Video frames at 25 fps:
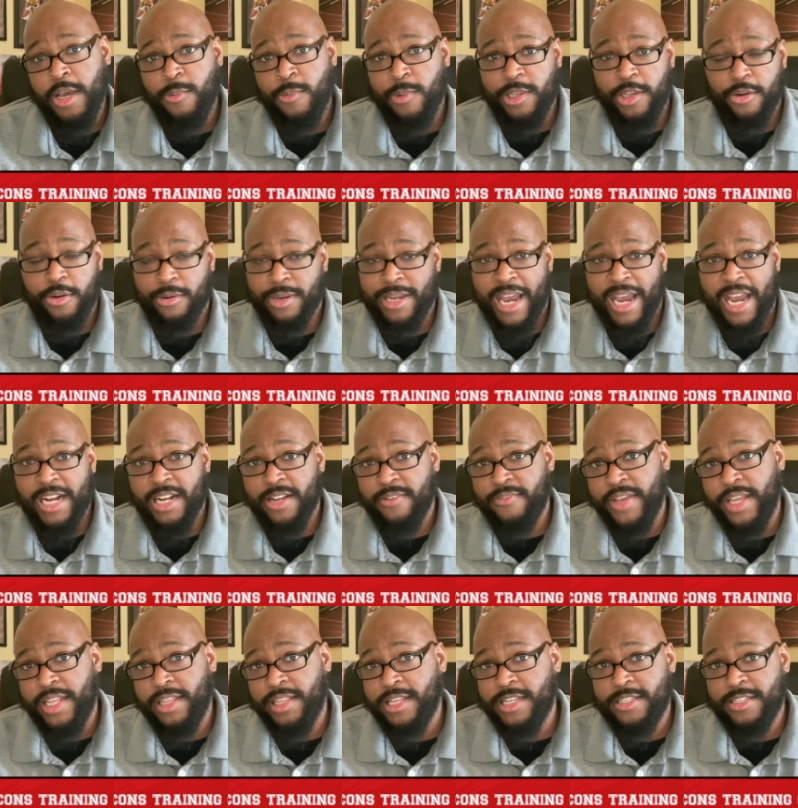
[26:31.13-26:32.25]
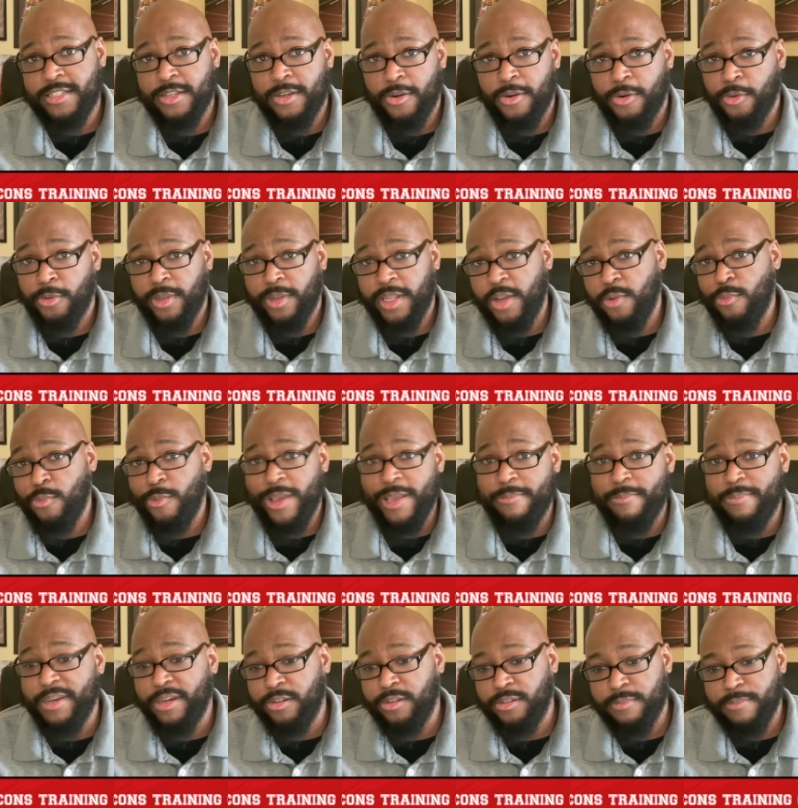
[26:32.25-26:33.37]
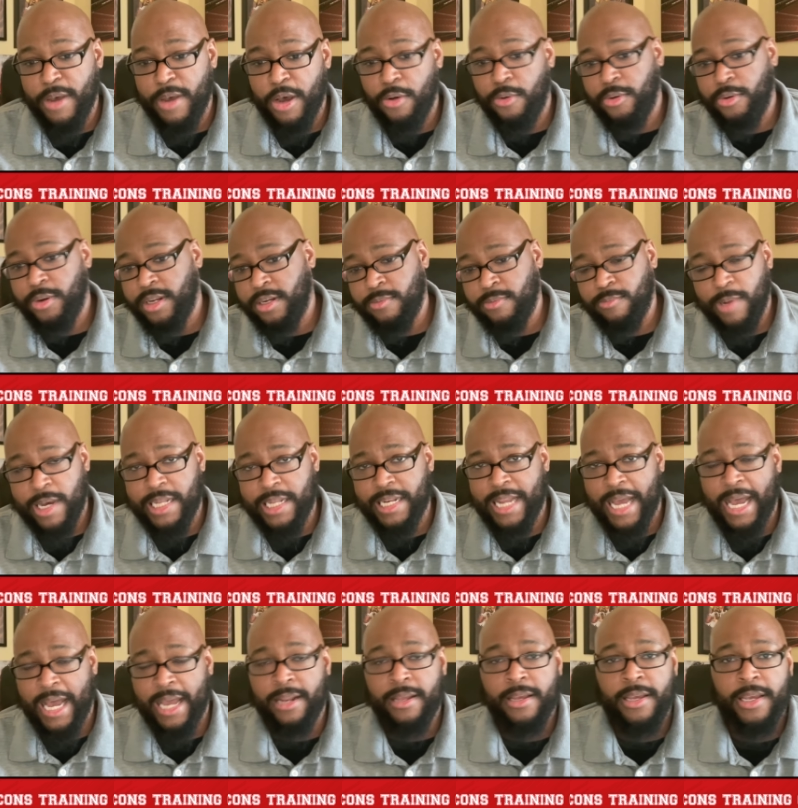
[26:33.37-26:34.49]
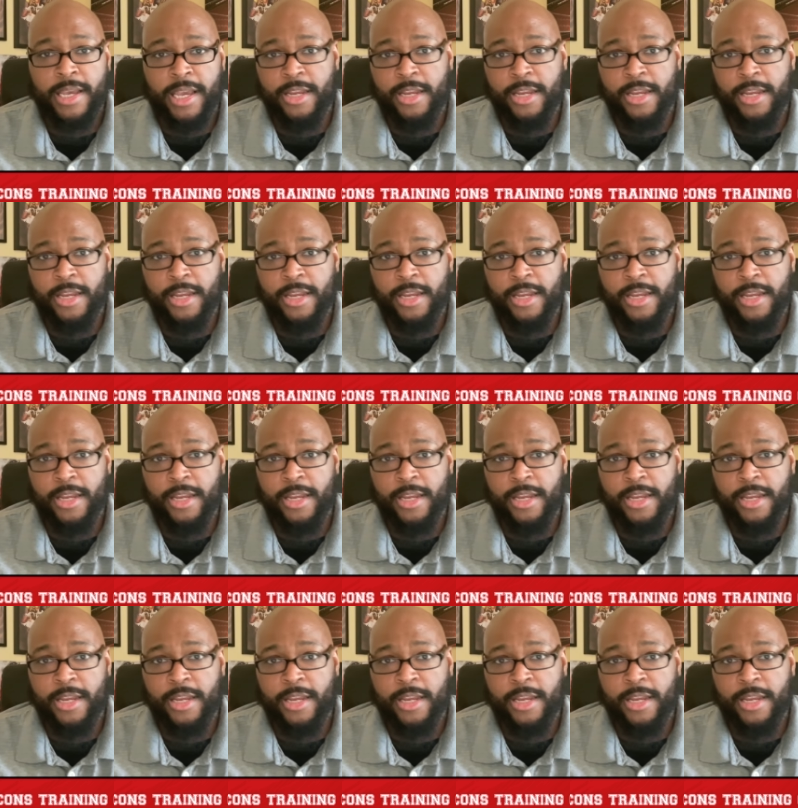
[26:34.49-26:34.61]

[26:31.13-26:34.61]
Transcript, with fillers: when you're kind of in this early rebuild mode and whatnot,